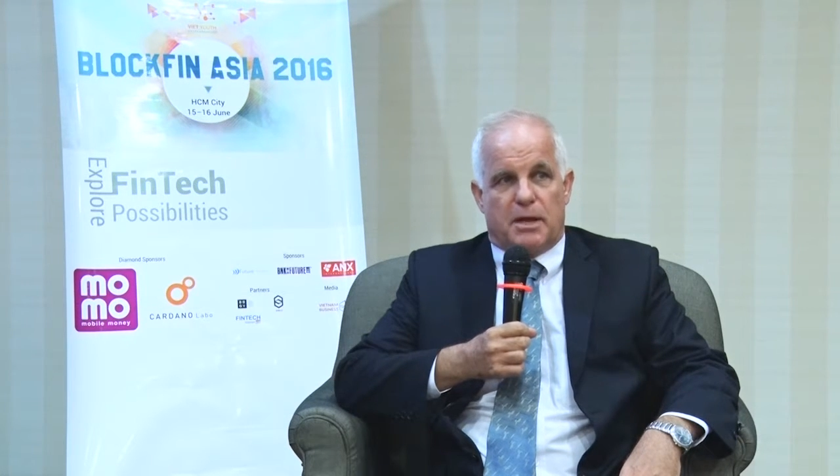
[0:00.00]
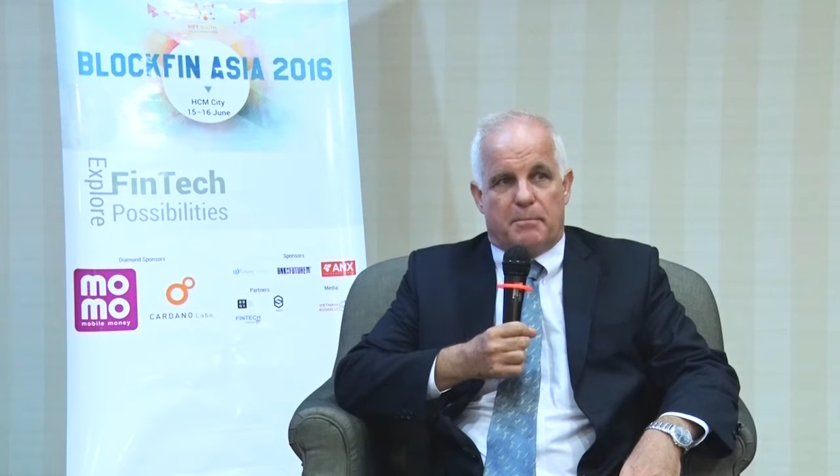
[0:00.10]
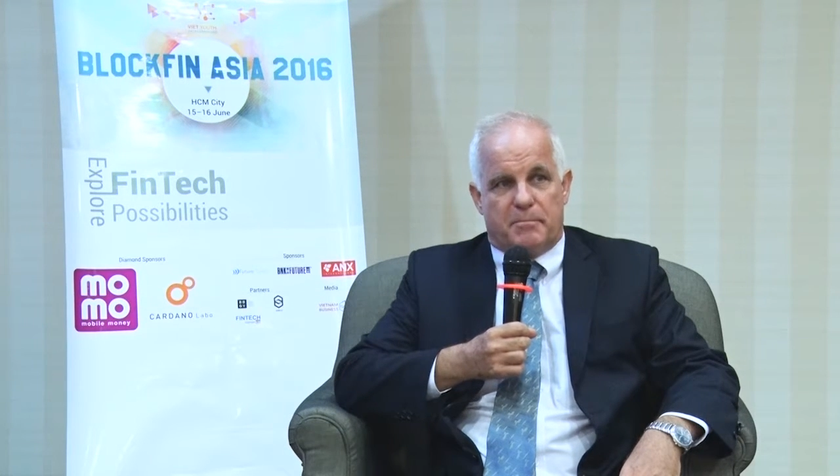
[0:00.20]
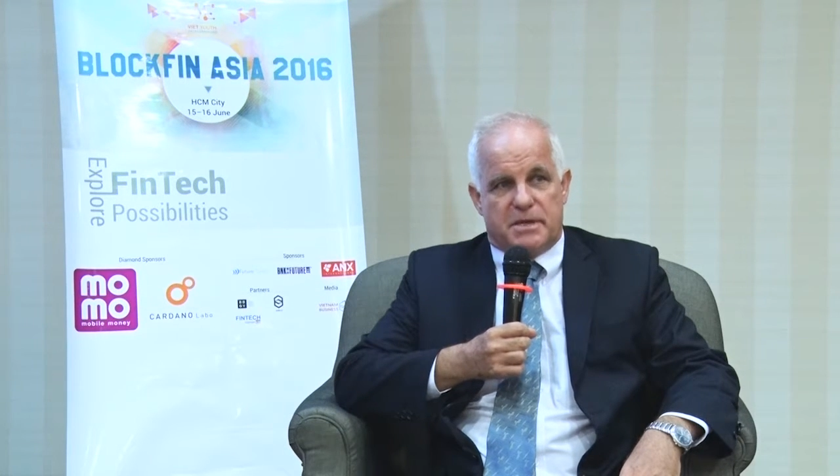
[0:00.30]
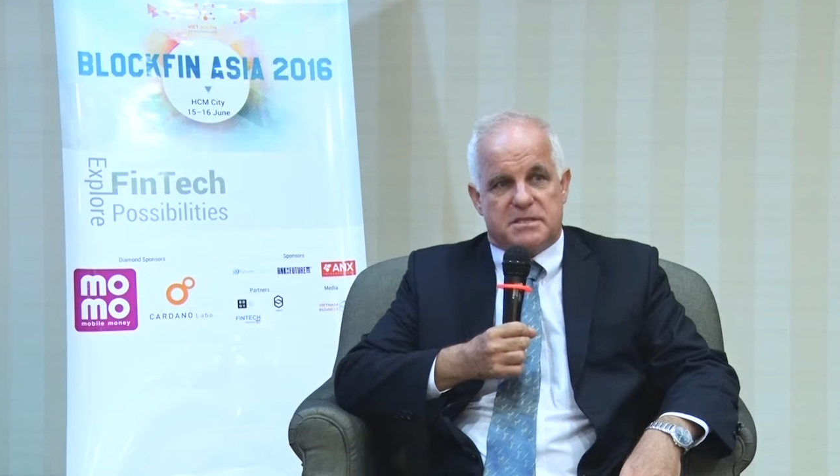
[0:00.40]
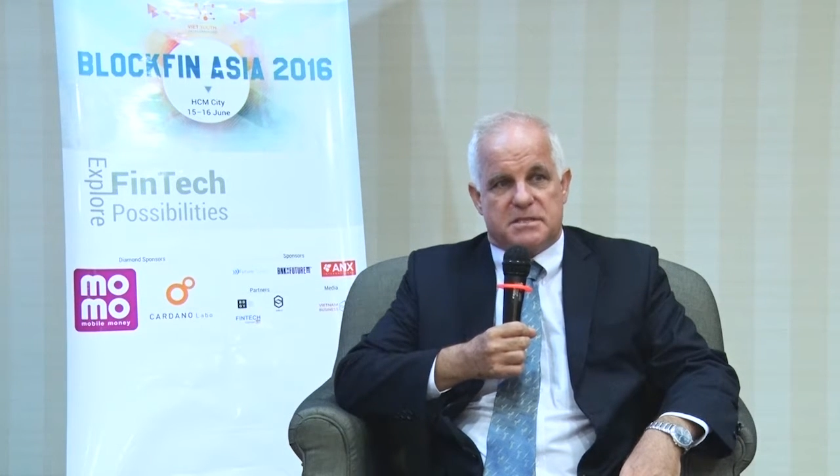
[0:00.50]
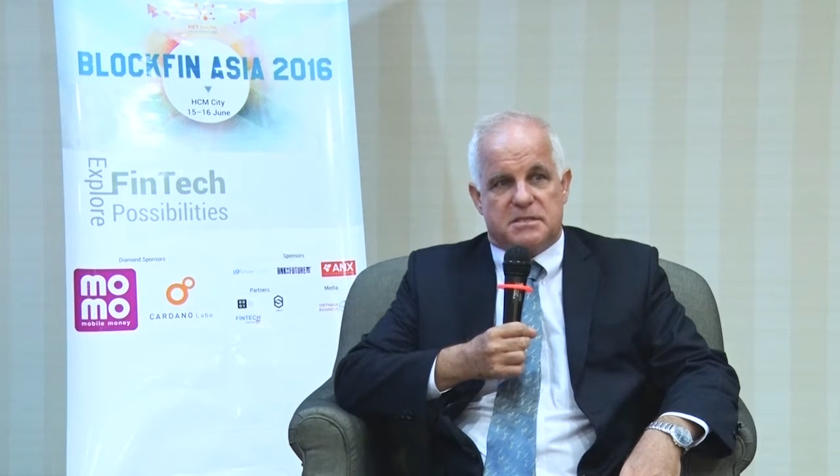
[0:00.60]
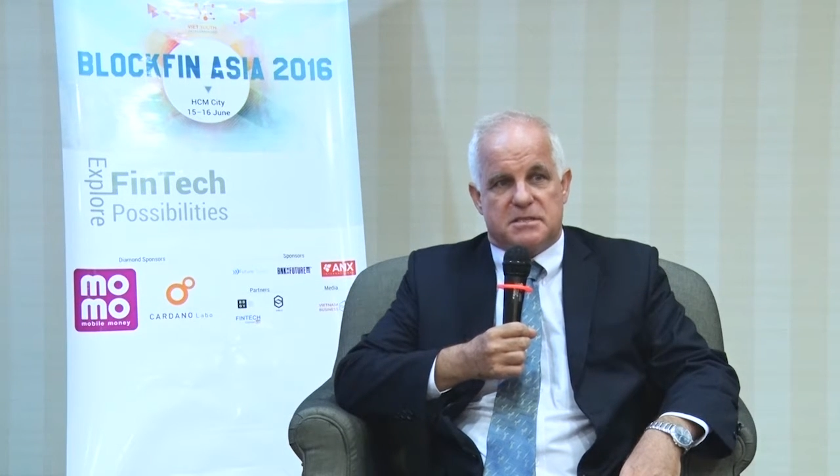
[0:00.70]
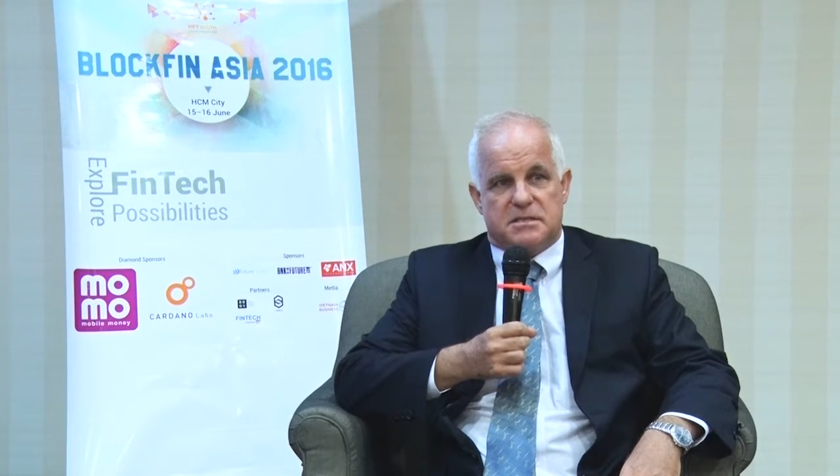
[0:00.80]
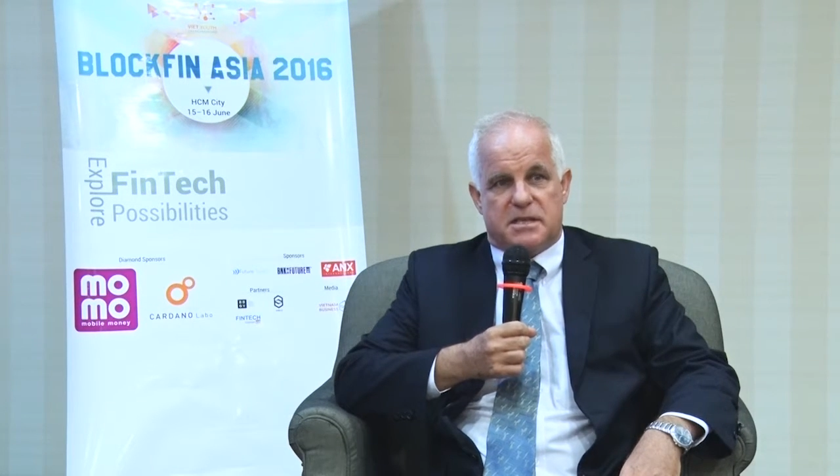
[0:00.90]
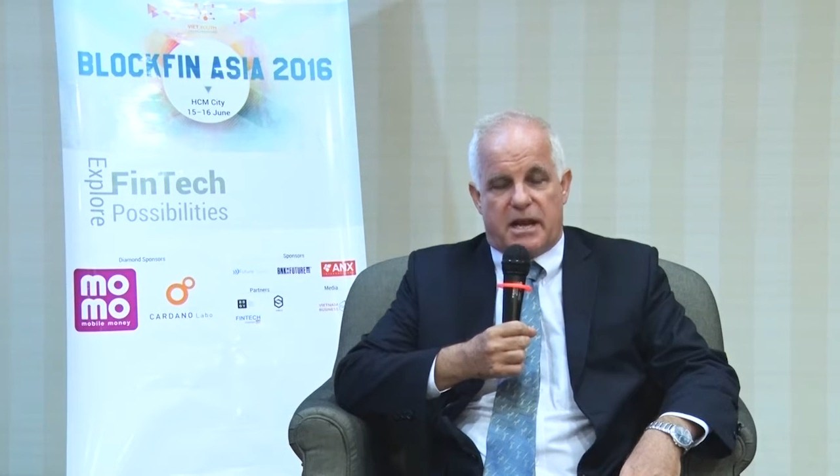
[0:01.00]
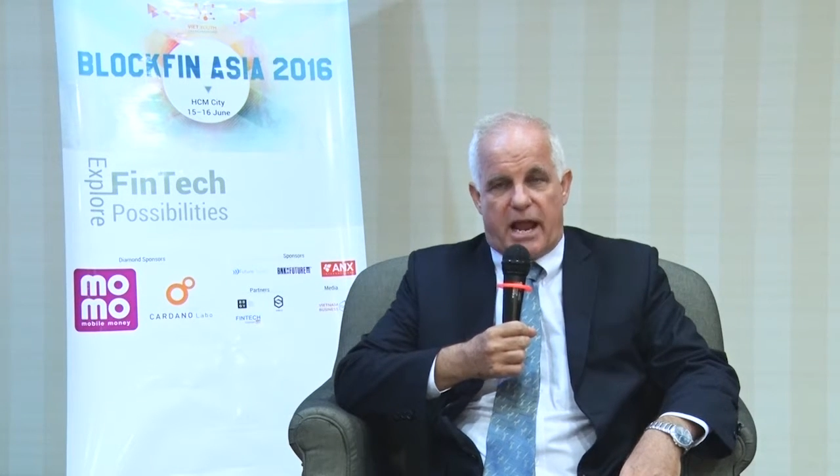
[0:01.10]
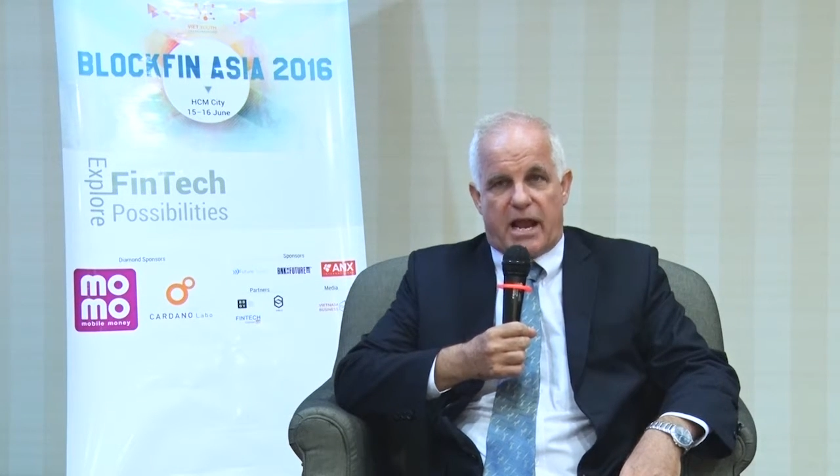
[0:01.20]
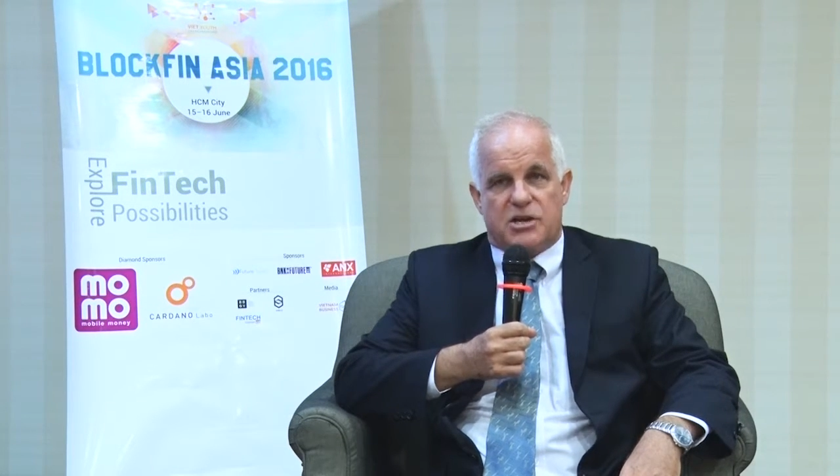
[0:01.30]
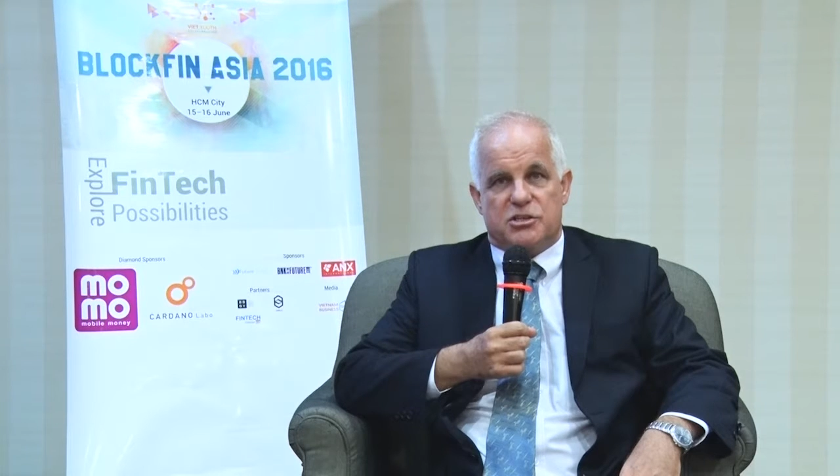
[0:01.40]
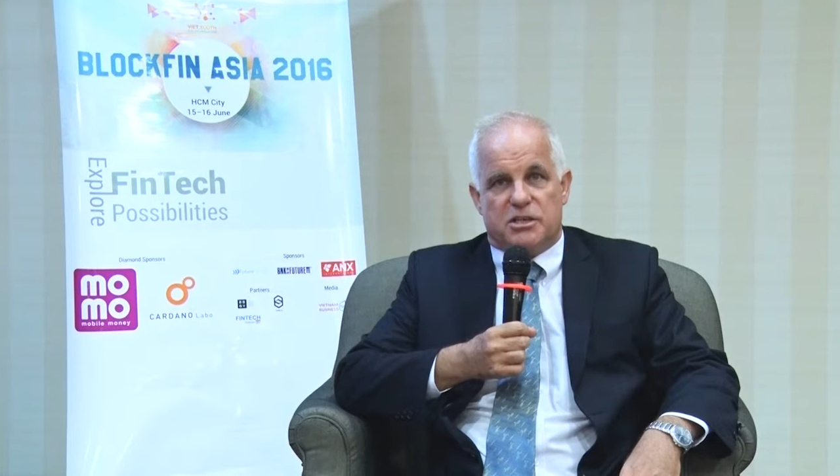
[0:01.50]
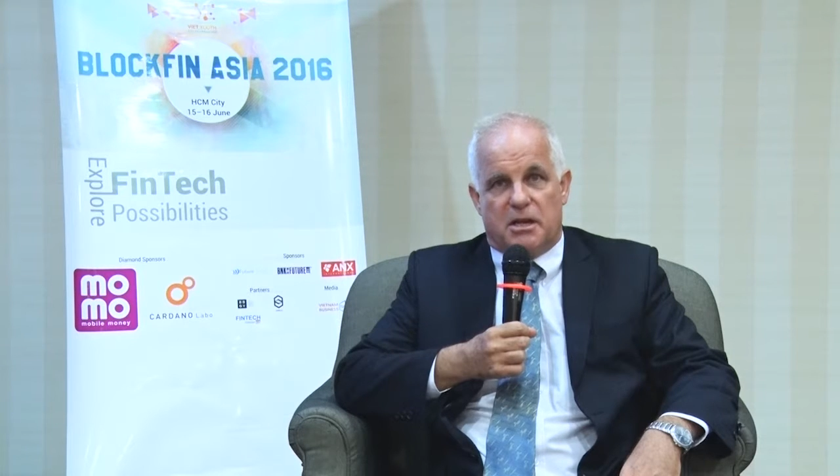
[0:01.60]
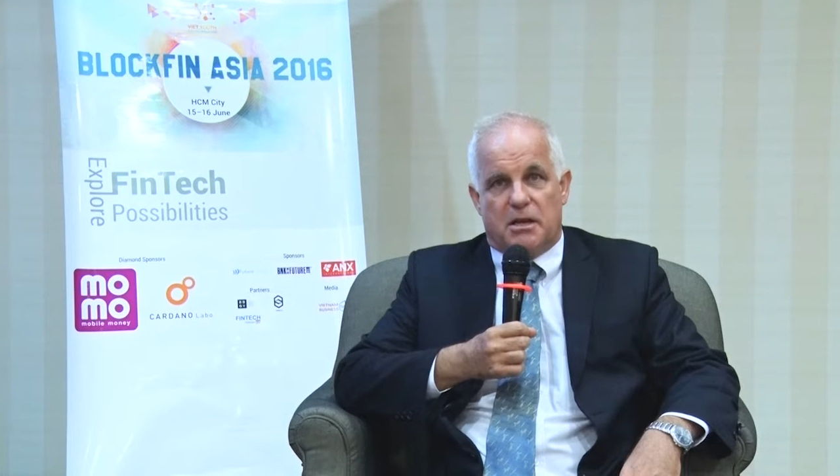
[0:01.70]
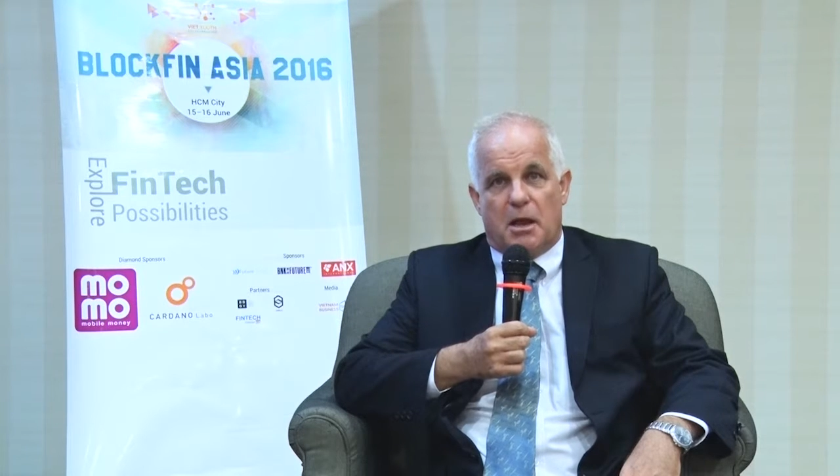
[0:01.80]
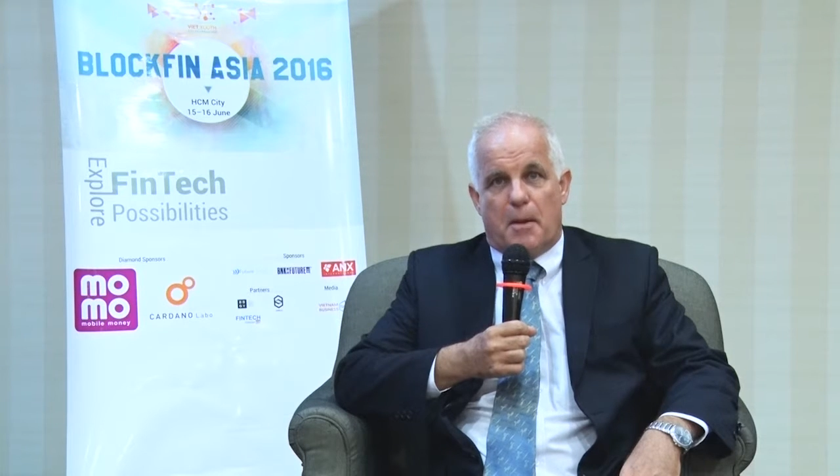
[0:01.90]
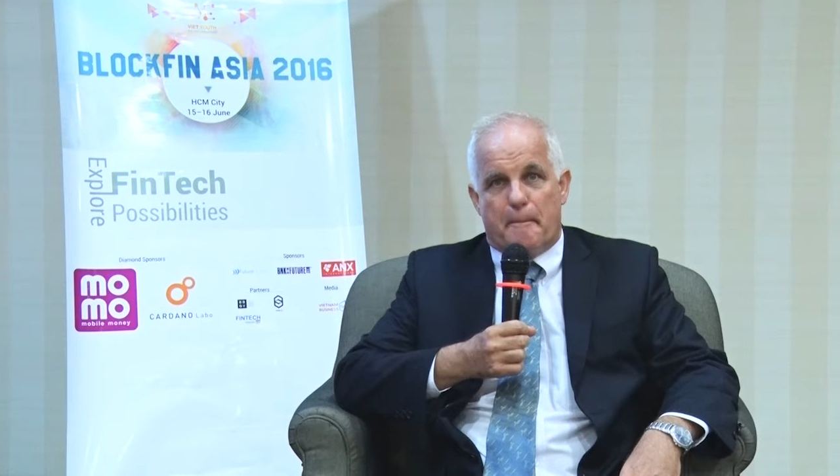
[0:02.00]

and businesses can actually